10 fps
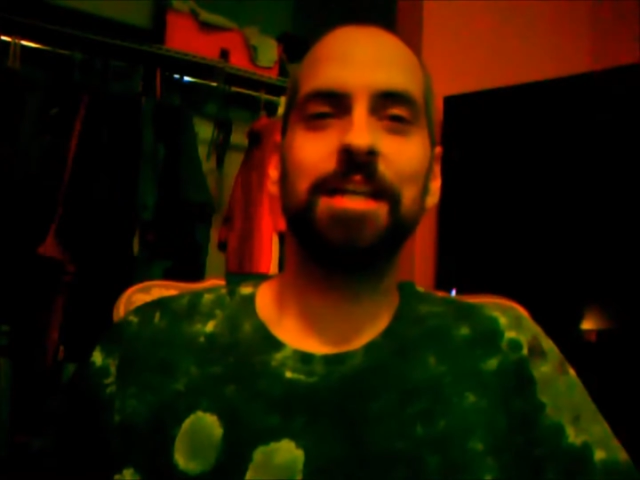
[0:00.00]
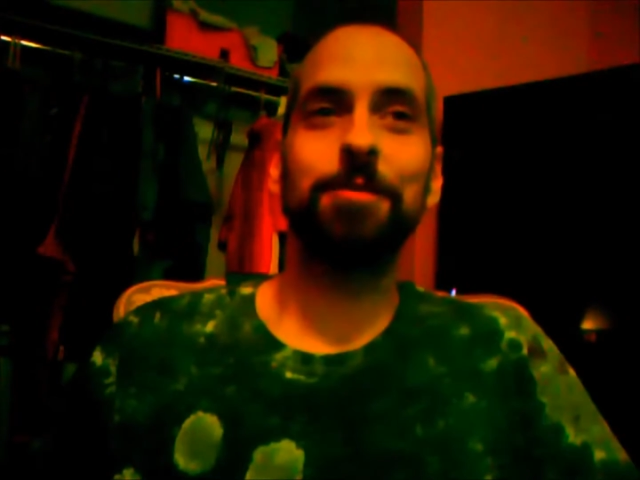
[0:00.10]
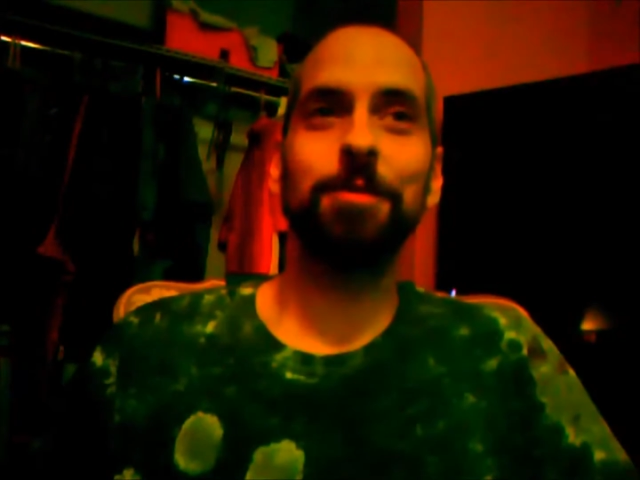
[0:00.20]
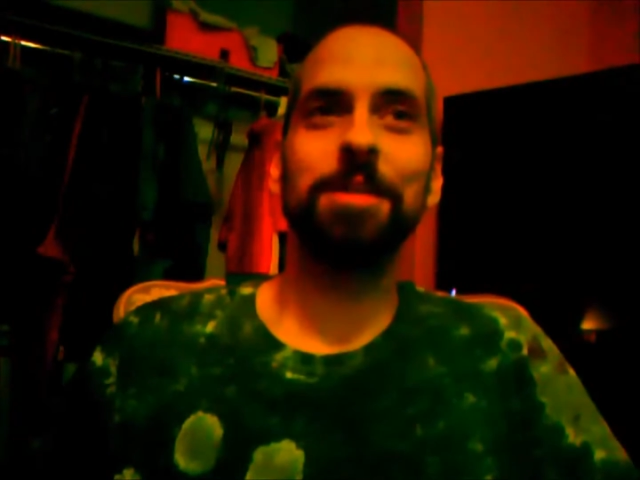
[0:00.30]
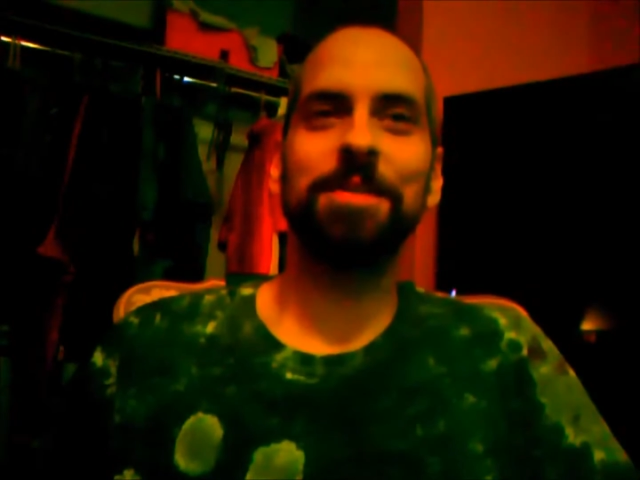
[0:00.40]

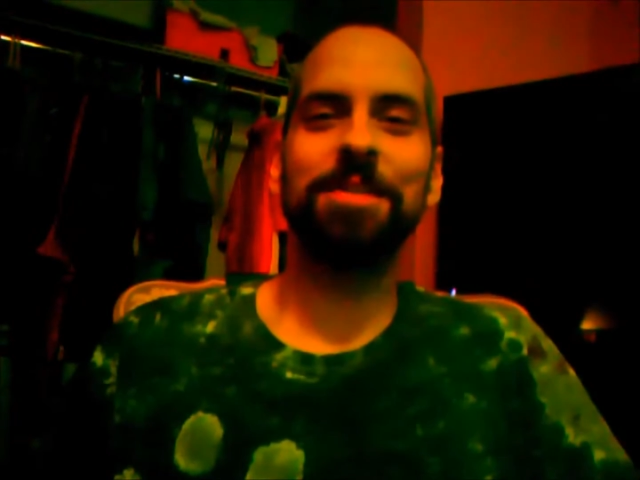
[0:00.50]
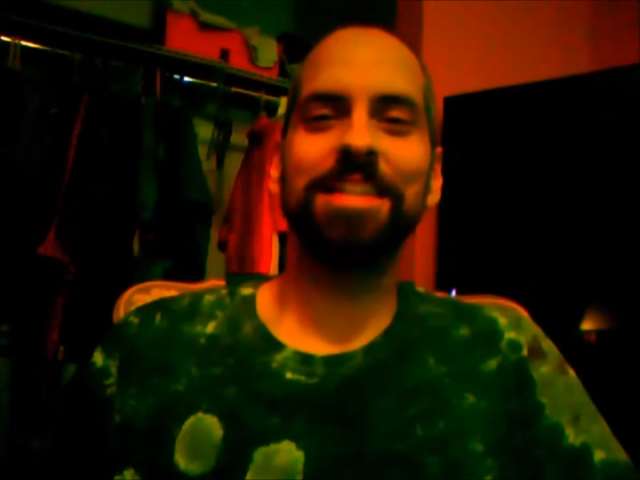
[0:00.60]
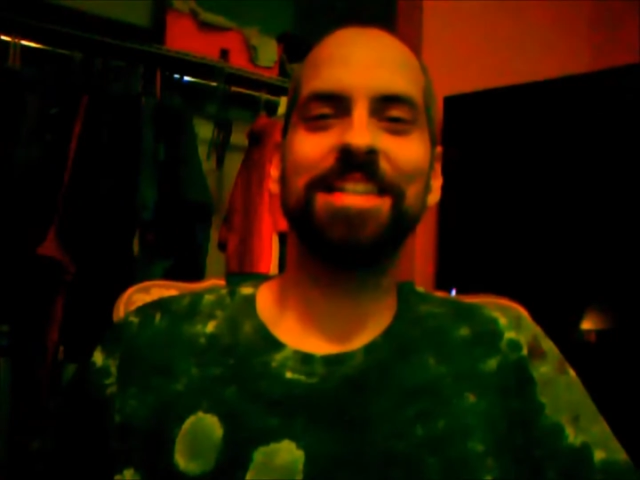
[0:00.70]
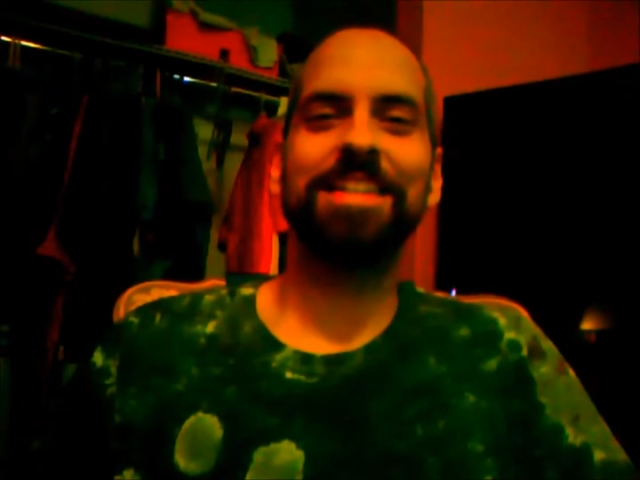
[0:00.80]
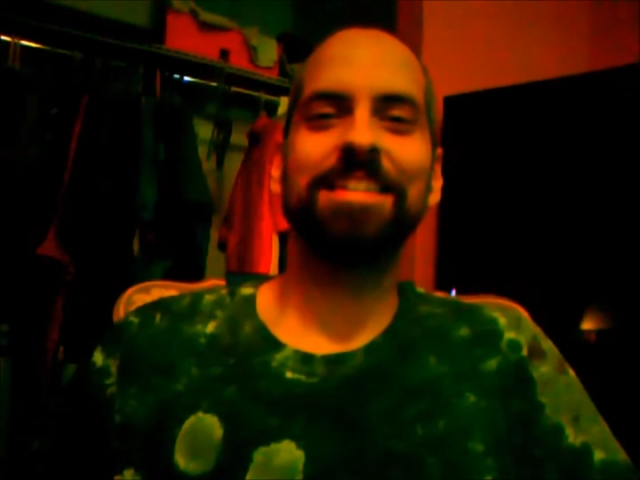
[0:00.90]
It really,
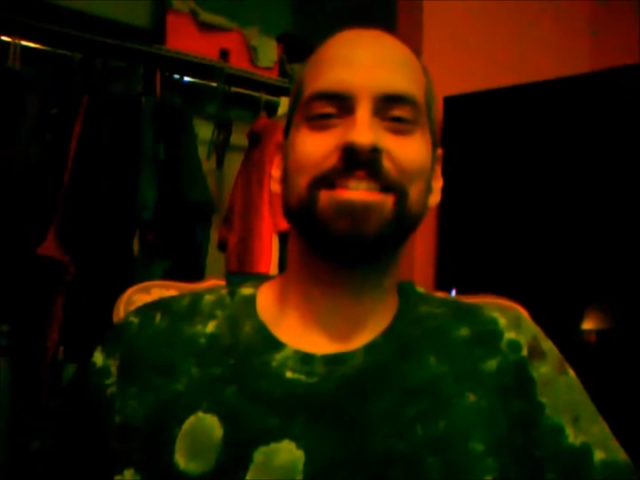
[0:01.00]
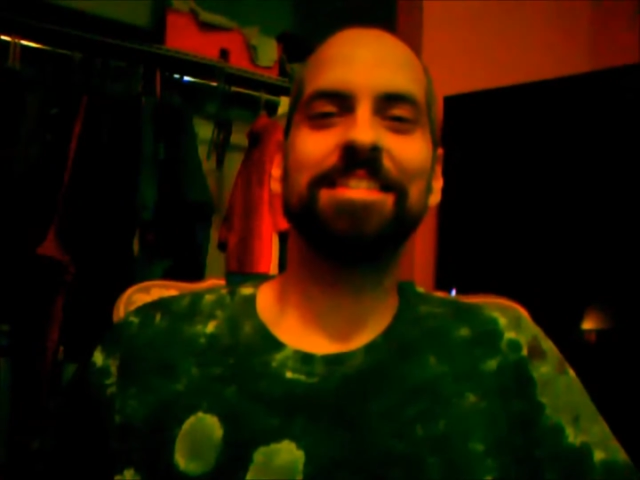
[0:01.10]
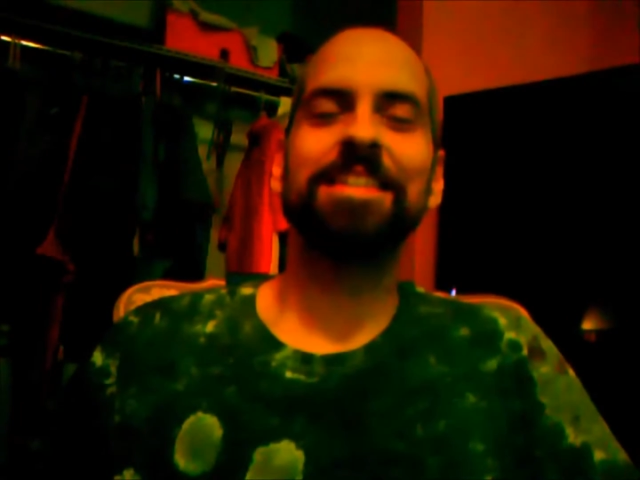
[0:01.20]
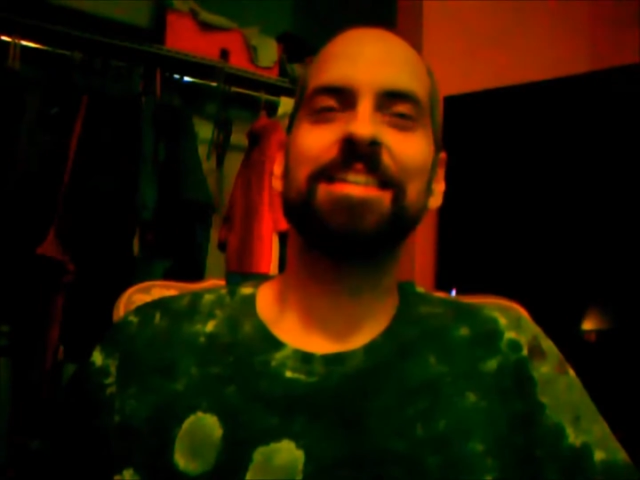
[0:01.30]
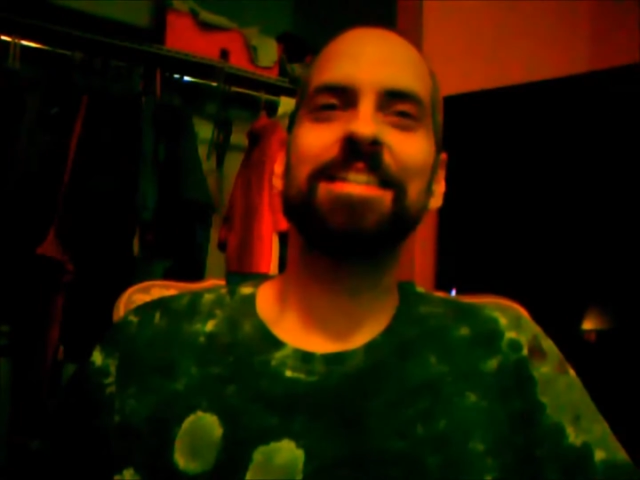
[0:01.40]
really
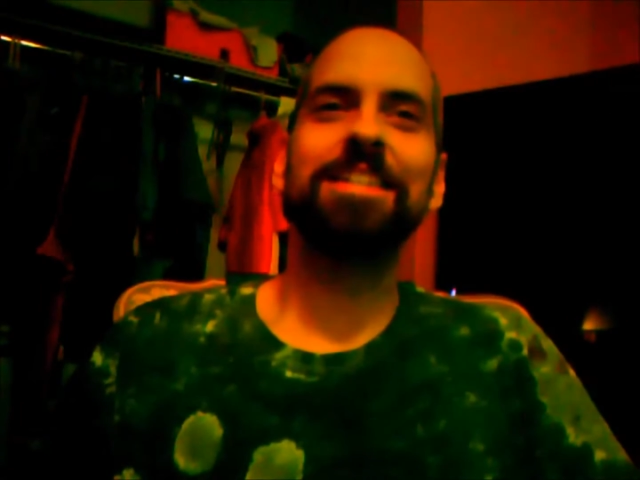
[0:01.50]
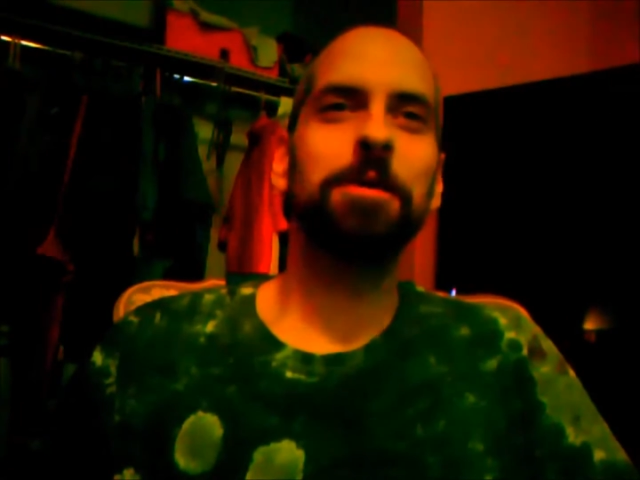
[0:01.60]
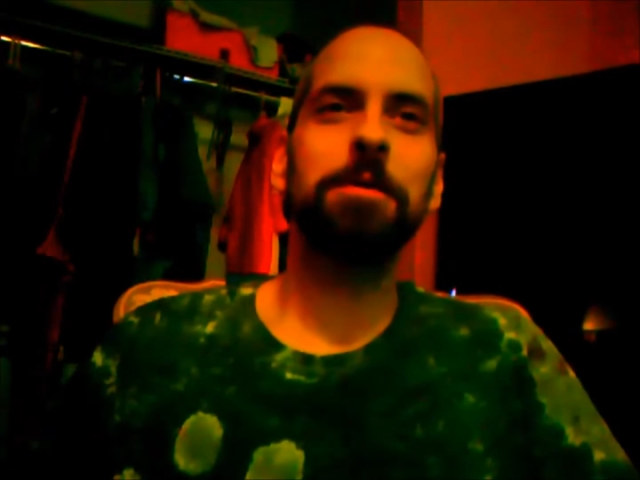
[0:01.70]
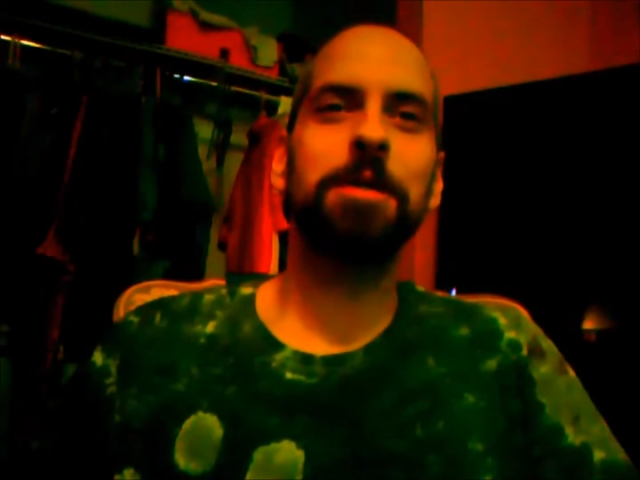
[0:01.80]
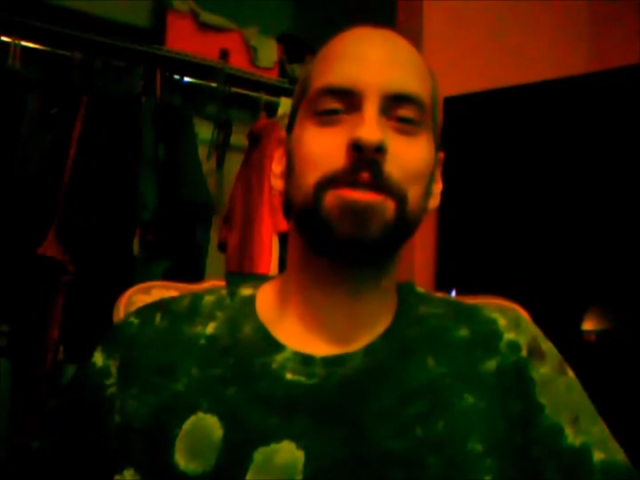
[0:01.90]
is.
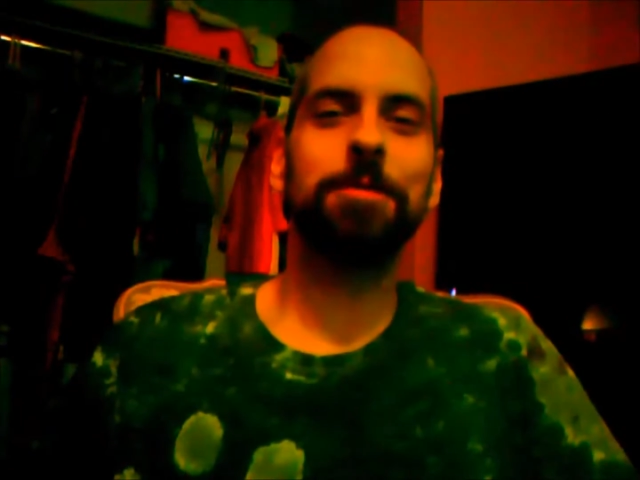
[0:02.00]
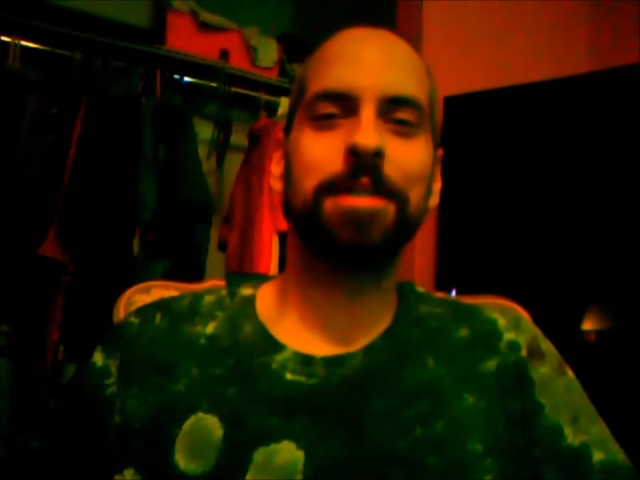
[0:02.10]
Don't go to